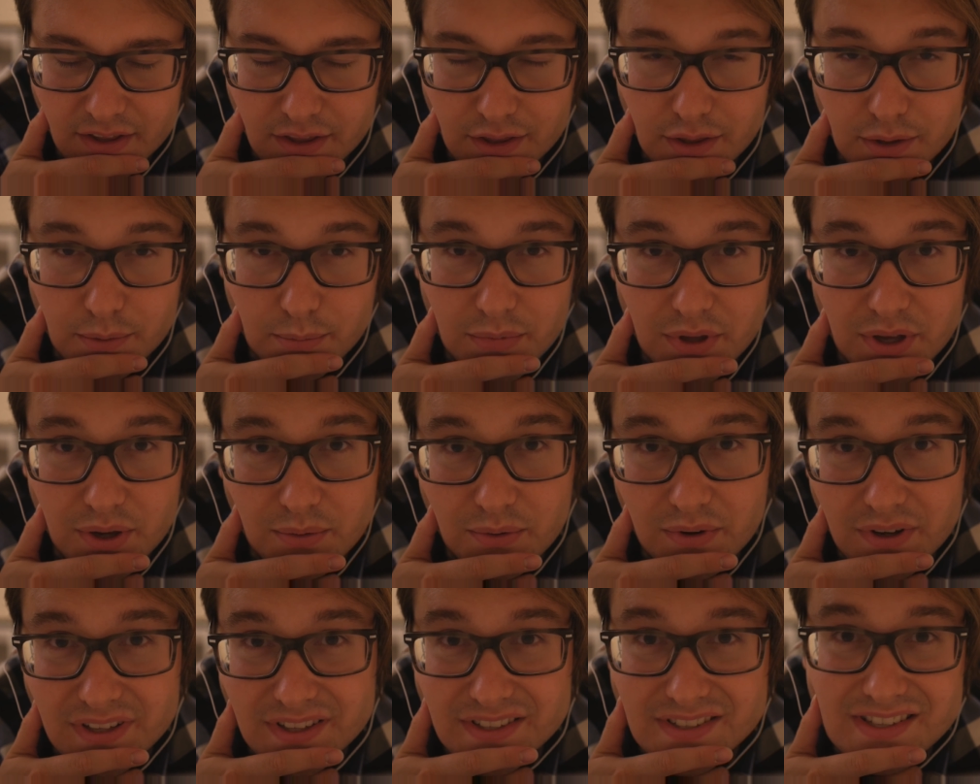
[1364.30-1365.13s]
The big
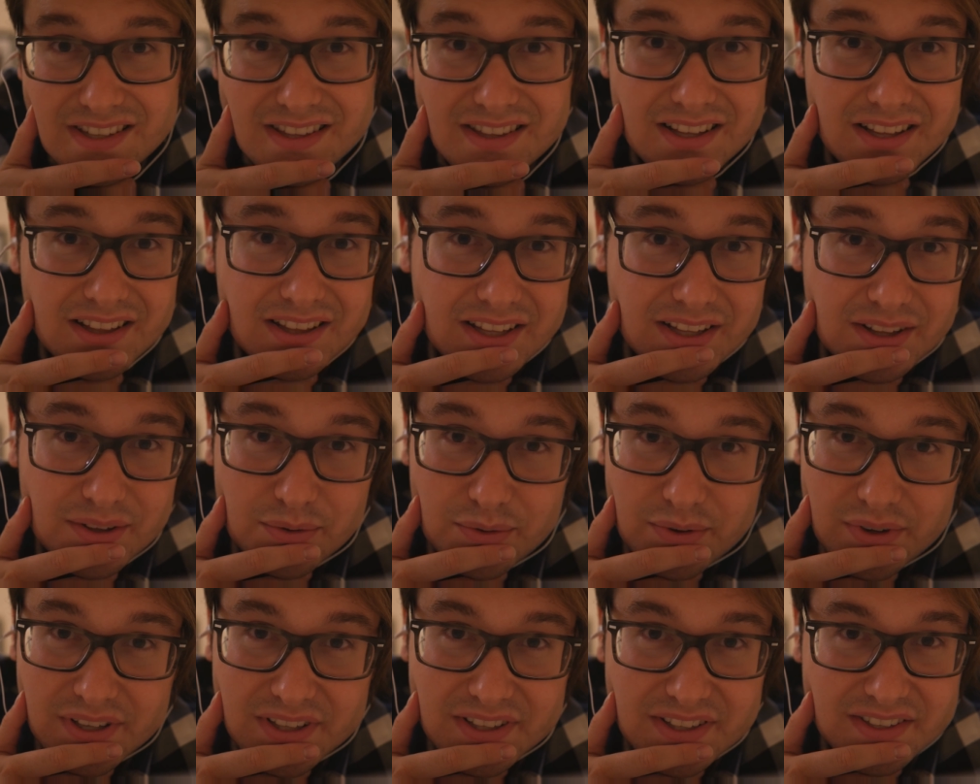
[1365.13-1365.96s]
ones and the little
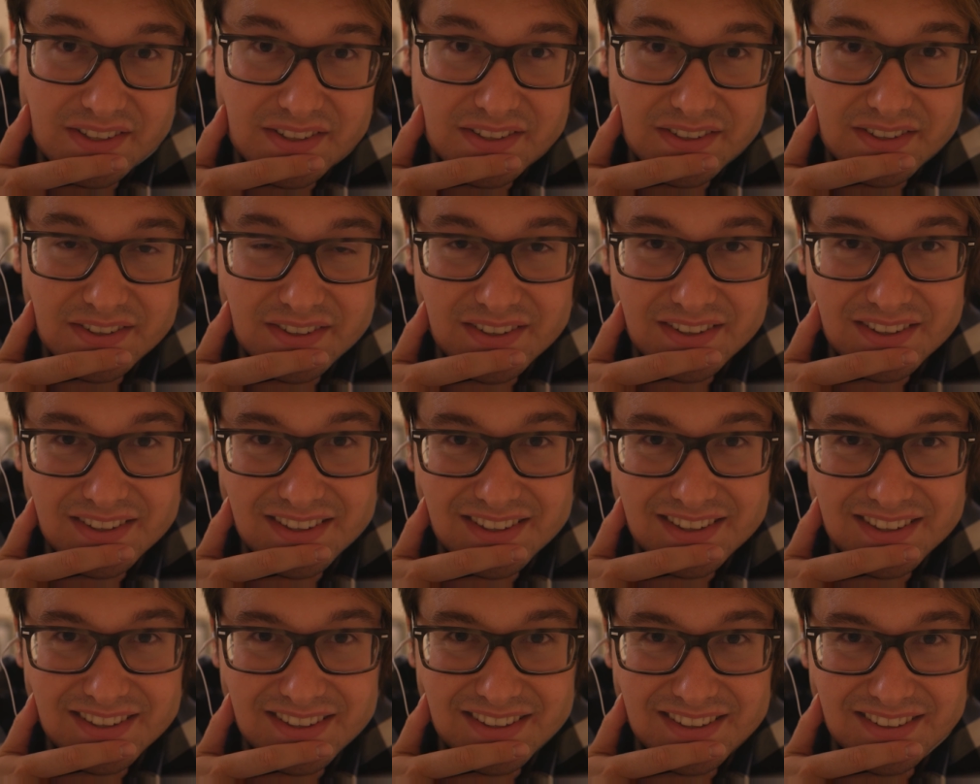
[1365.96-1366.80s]
ones,
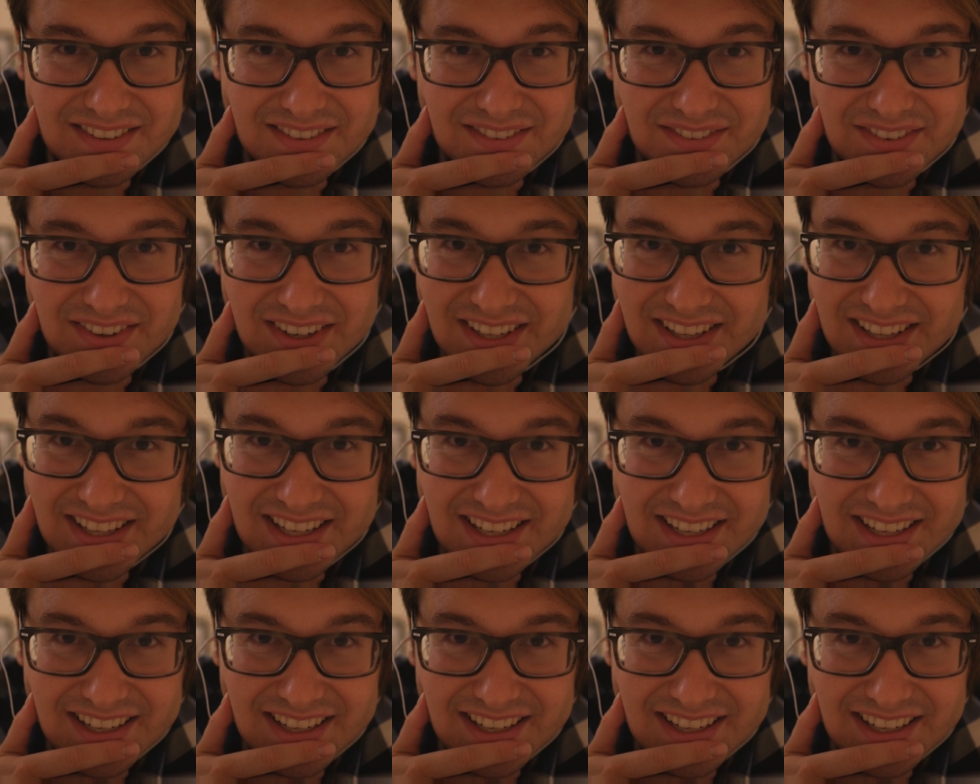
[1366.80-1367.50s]
really.